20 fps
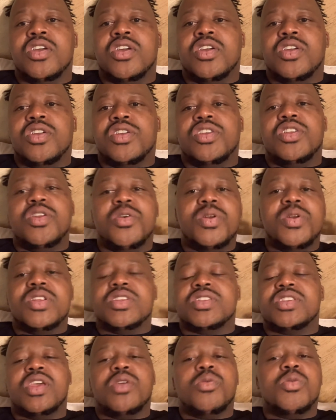You don't want to
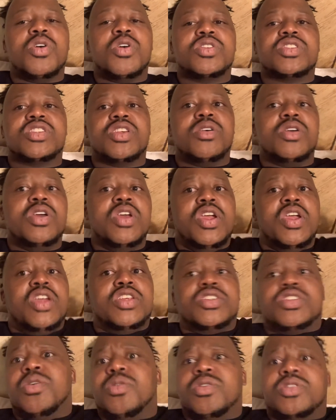say, well,
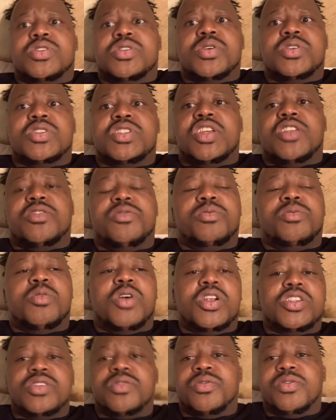so-and-so said
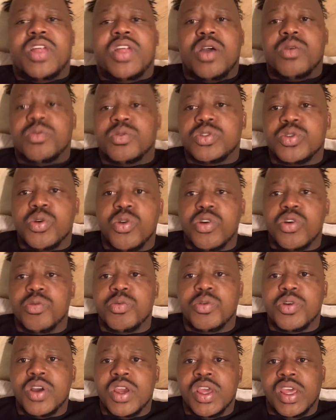watching flowers was
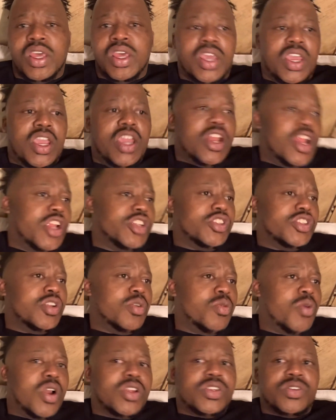horrible and I should have
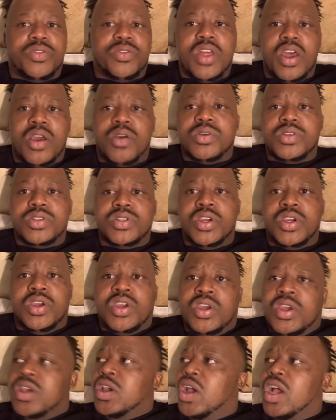watched flowers.
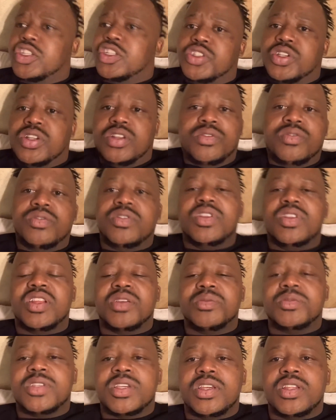I should have, you know what
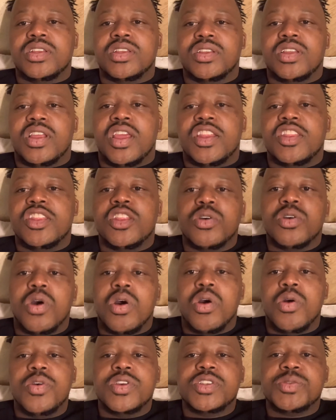I'm saying? And there'll
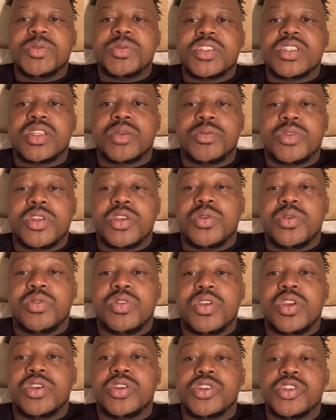always be something you
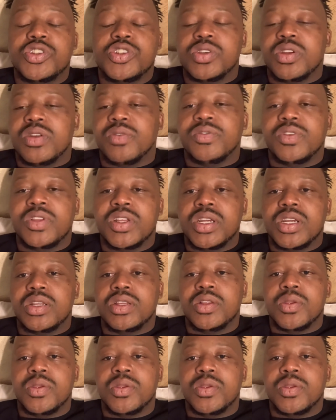think you should have done.